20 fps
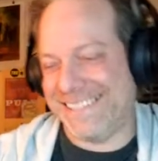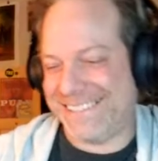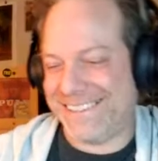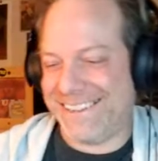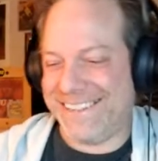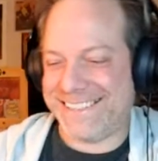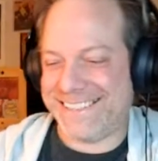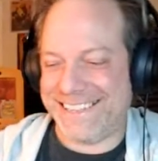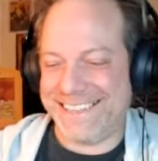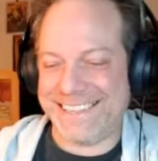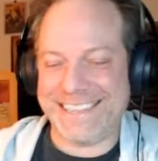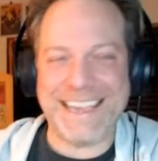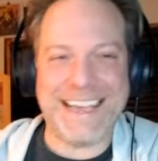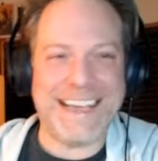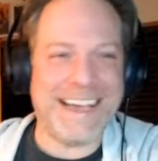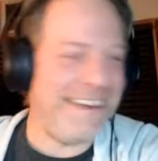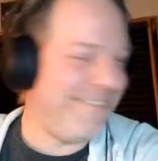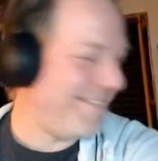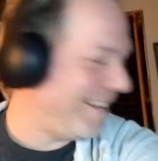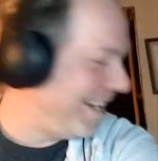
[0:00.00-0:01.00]
So I was like, "Yeah,
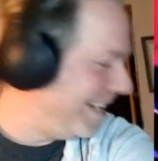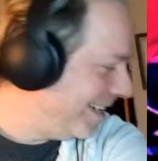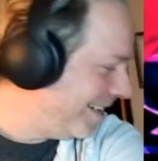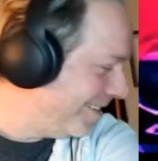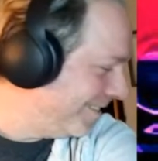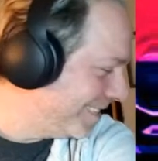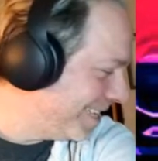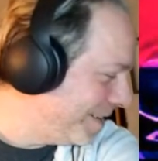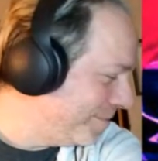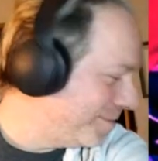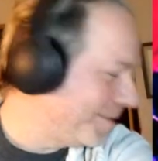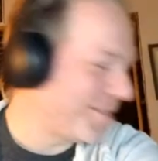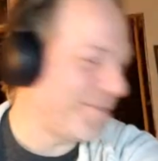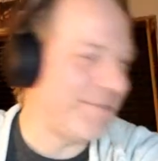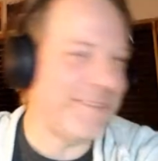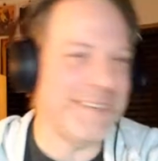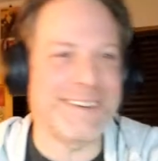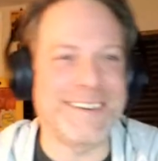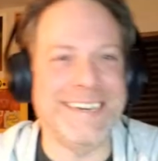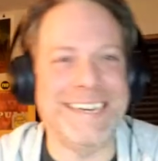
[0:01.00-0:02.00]
I read it. I was able to
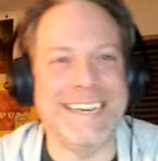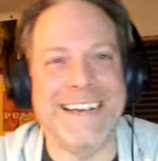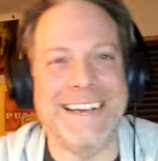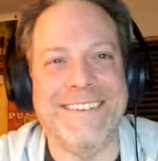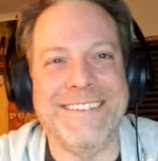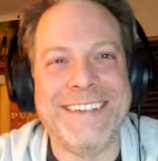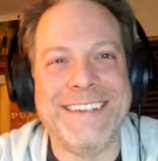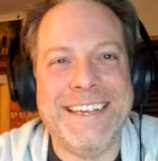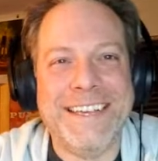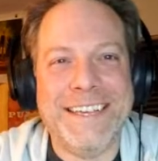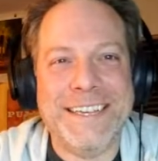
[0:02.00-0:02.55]
figure it out."